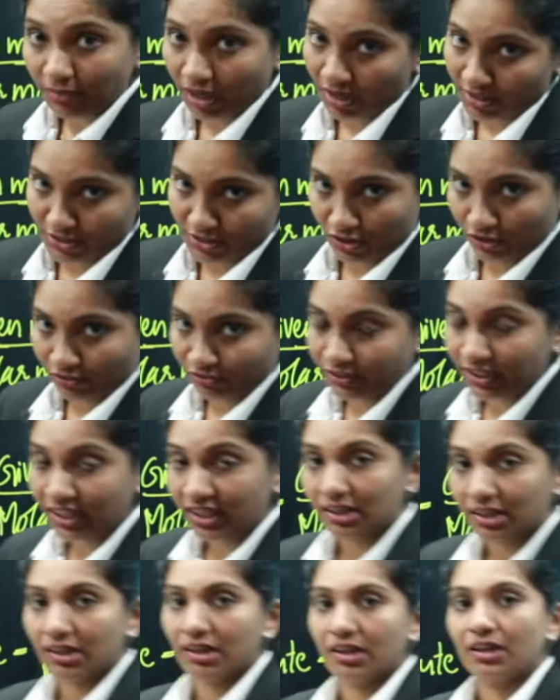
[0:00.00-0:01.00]
mass of the
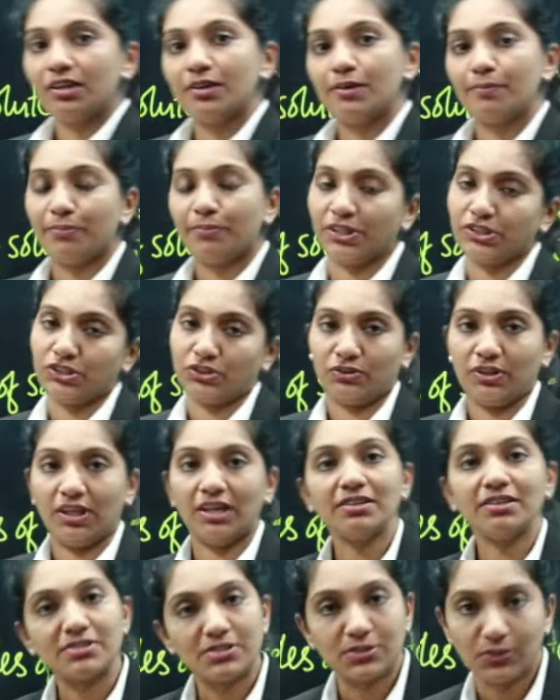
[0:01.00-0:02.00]
particular
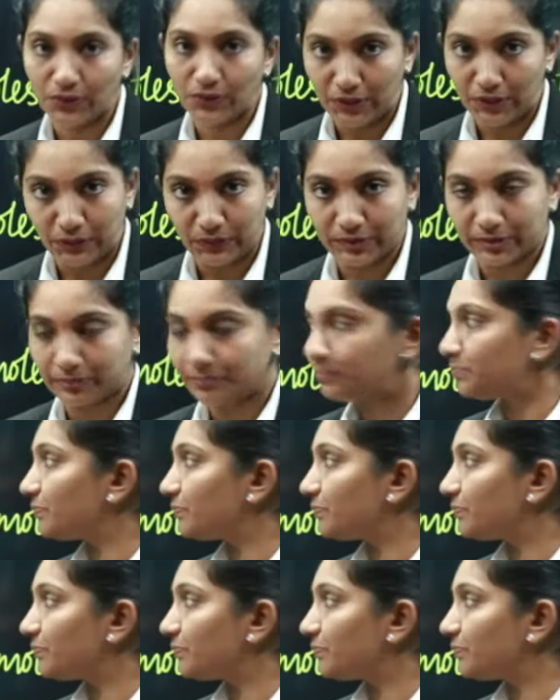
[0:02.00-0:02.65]
solute.